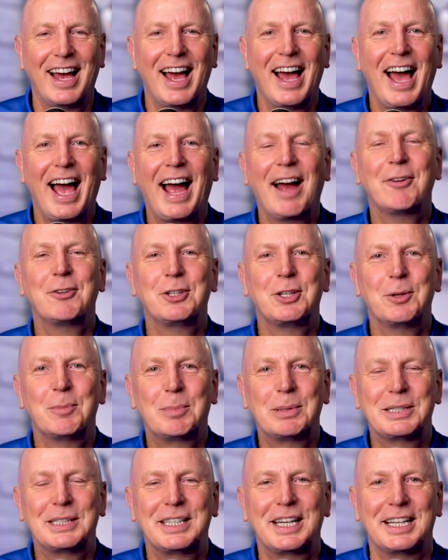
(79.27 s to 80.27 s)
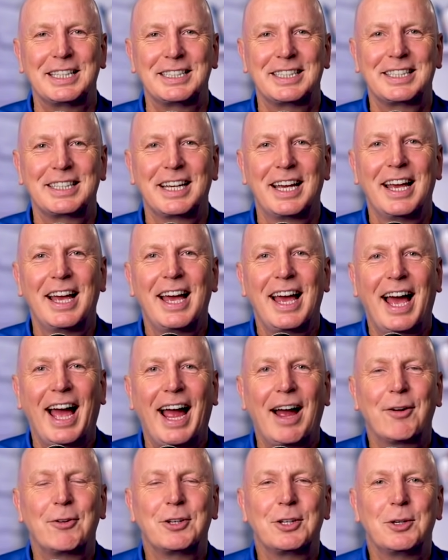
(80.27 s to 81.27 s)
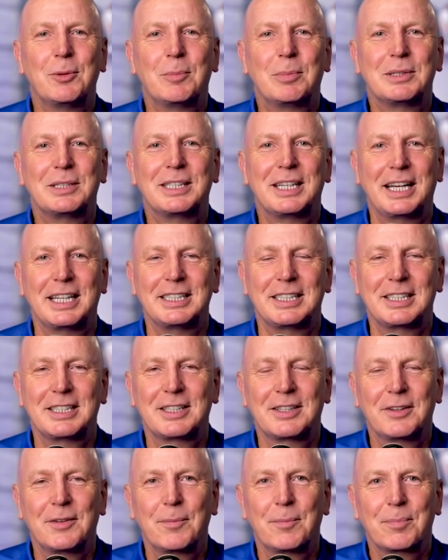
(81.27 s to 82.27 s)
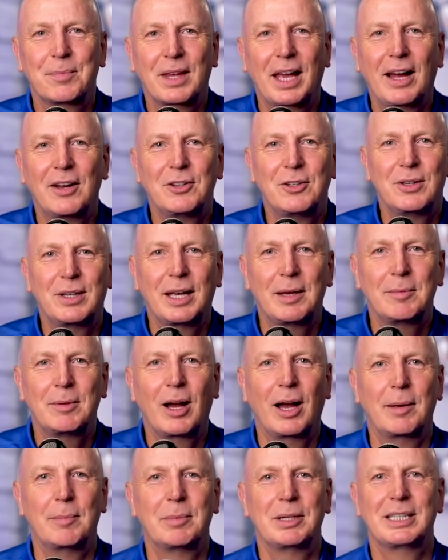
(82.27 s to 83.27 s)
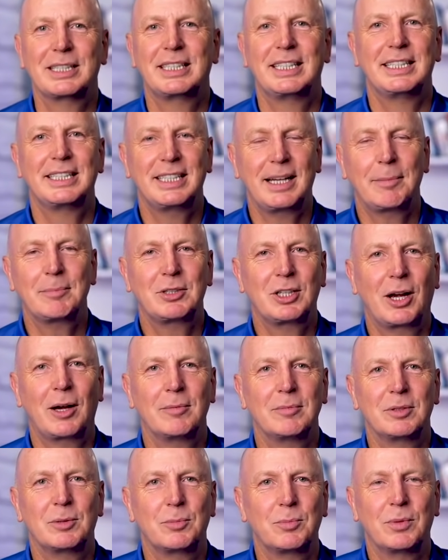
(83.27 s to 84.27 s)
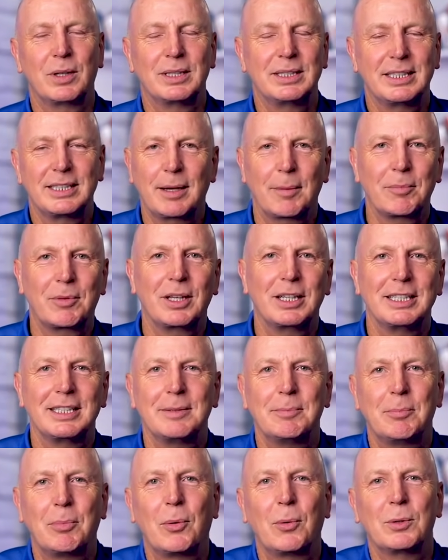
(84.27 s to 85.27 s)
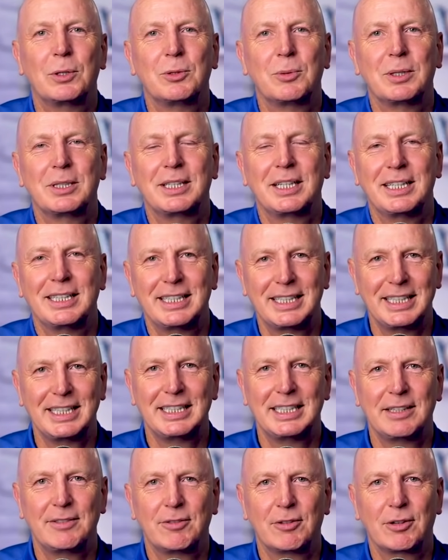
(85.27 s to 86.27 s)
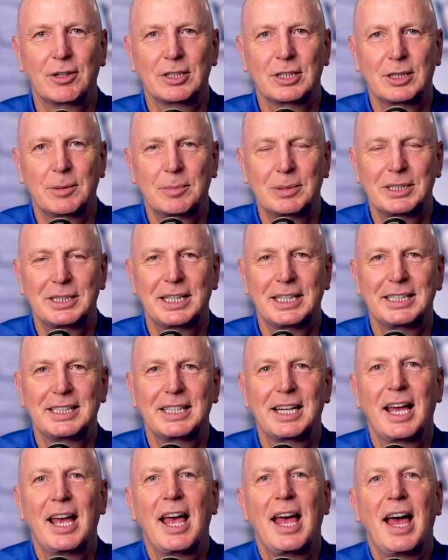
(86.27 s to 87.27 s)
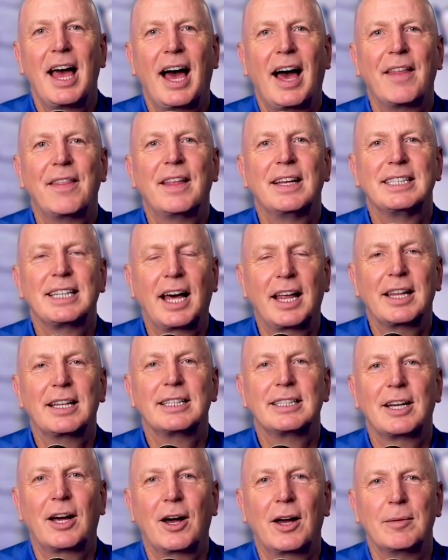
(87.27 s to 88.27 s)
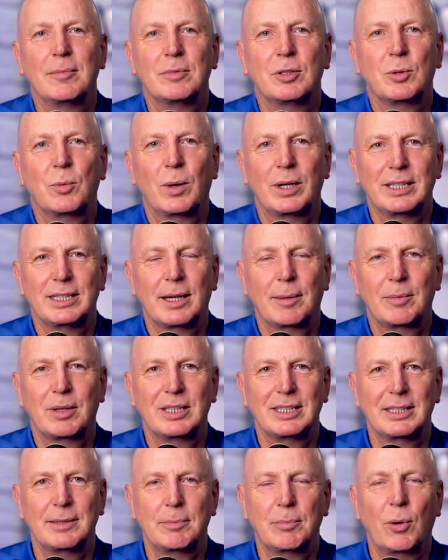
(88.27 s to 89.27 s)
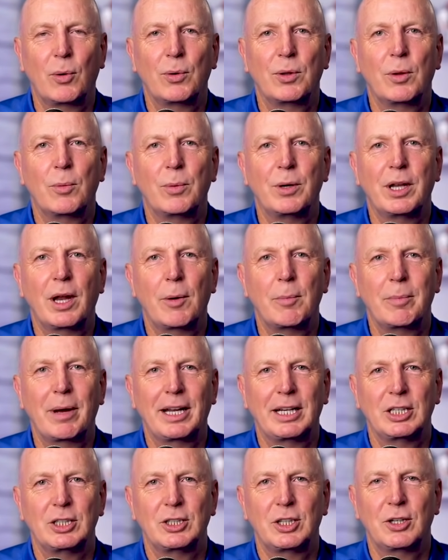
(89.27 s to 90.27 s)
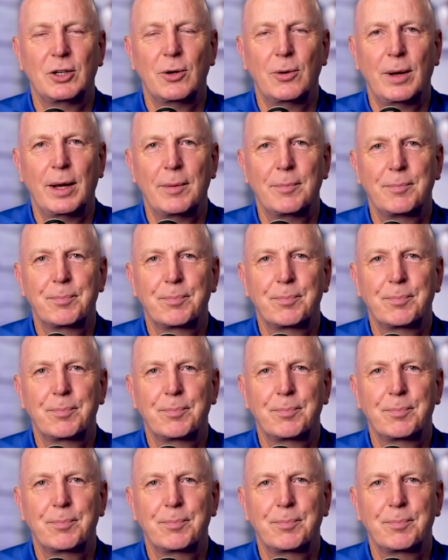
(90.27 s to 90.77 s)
How do you persist? How do you persist? How do you keep going? Because there's sometimes that something is important to us and it's easy for us to persist. And there's other times when something's important that we don't manage to do it.